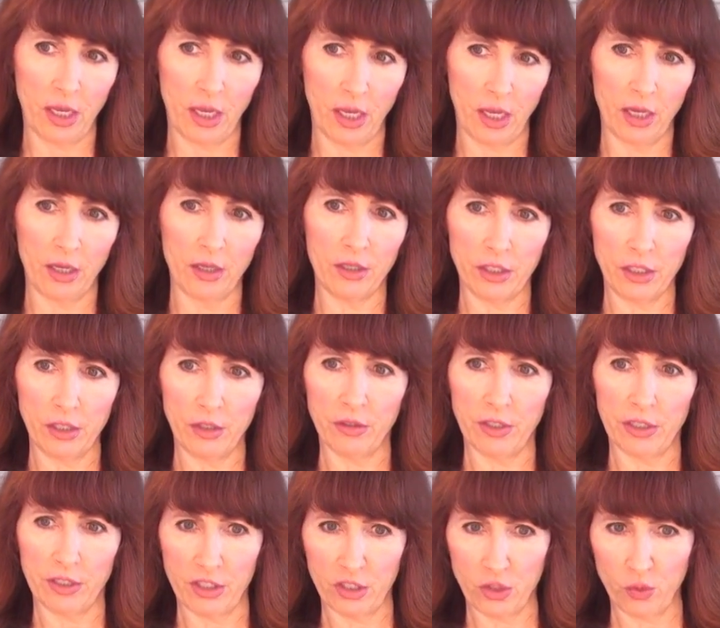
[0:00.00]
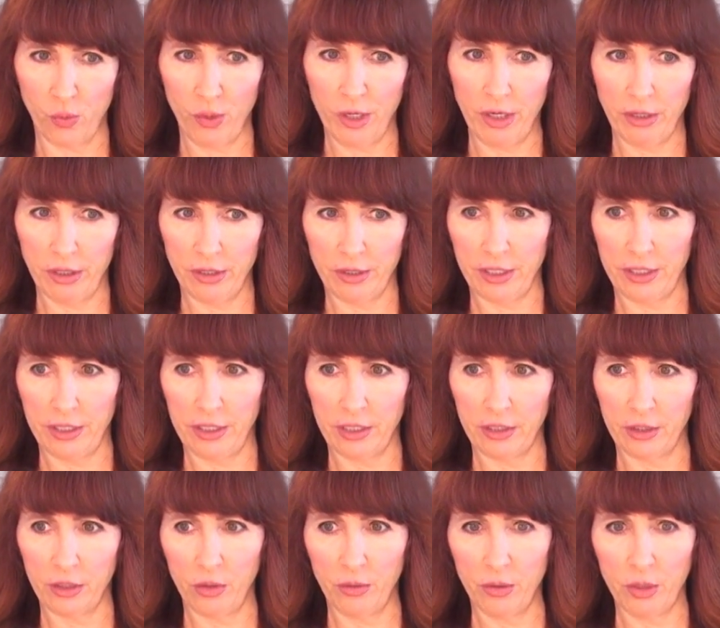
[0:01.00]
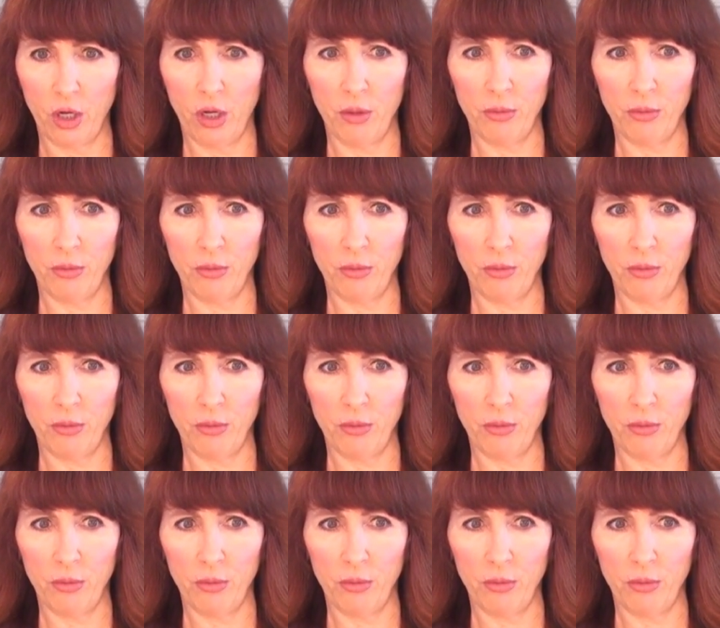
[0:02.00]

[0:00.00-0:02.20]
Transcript: like this weird thing going